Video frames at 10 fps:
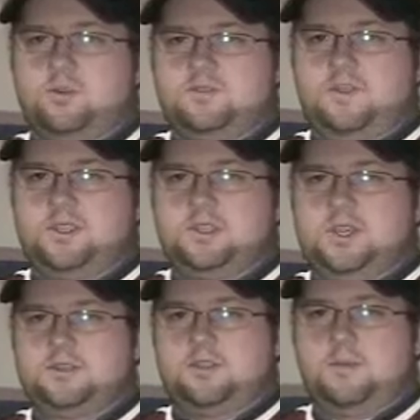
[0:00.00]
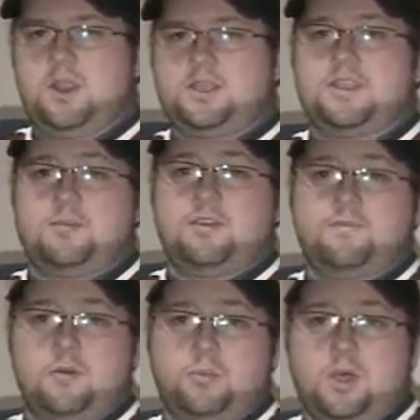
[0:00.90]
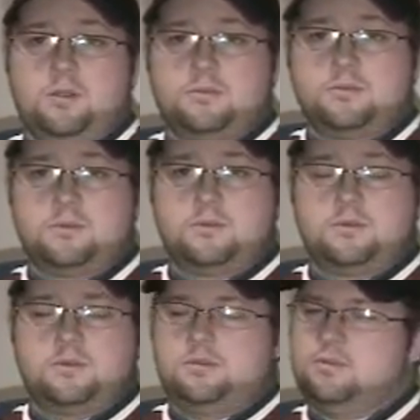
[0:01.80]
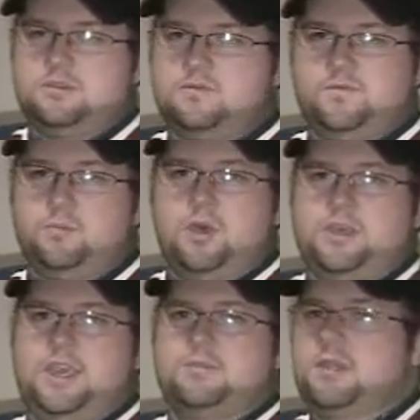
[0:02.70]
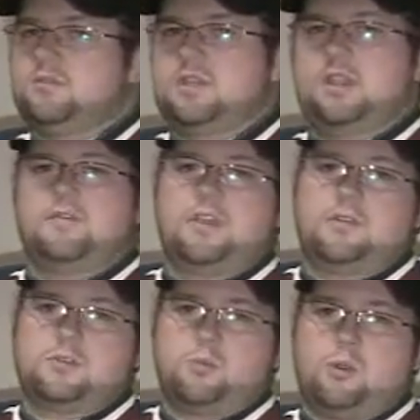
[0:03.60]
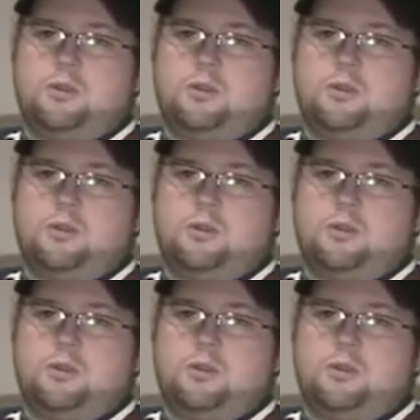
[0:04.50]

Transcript: franchise on the market, that being football. Football games outsell every other sport.